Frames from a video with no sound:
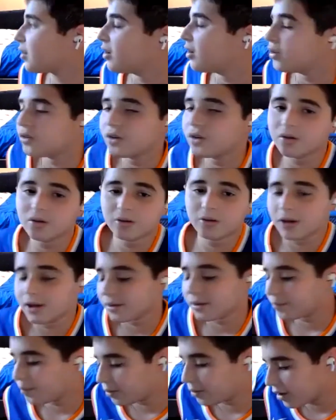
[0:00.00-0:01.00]
there are
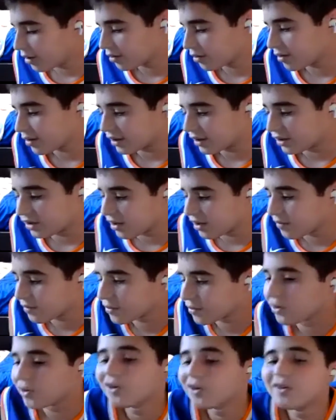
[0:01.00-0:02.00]
like players like James
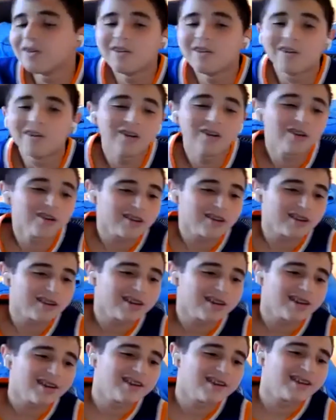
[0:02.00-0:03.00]

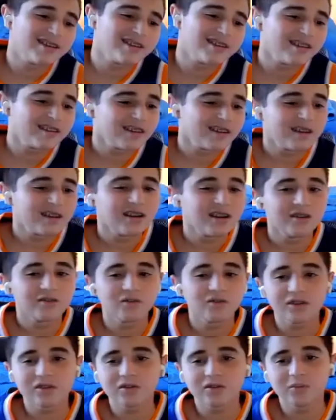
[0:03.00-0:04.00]
Harden and
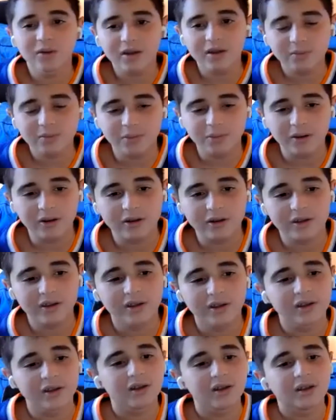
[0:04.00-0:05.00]
Russell Westbrook
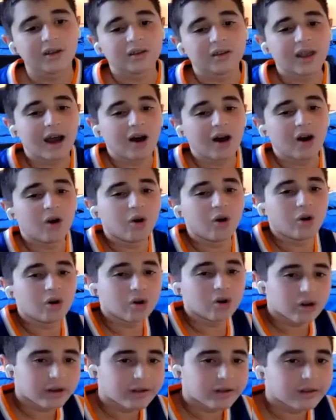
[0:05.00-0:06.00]
that
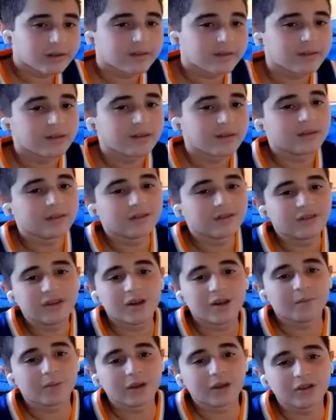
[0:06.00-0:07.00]
aren't
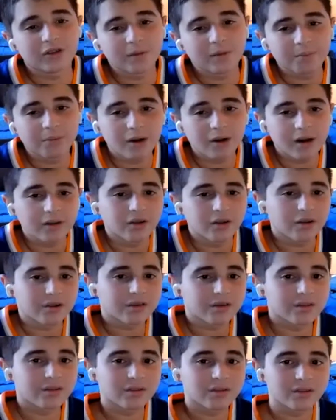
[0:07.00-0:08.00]
championship
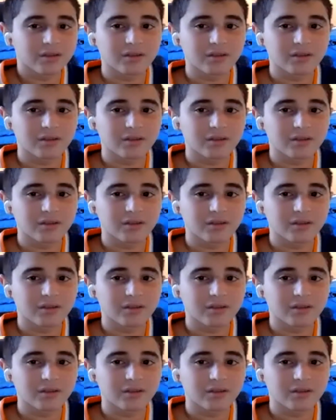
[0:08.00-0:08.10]
players.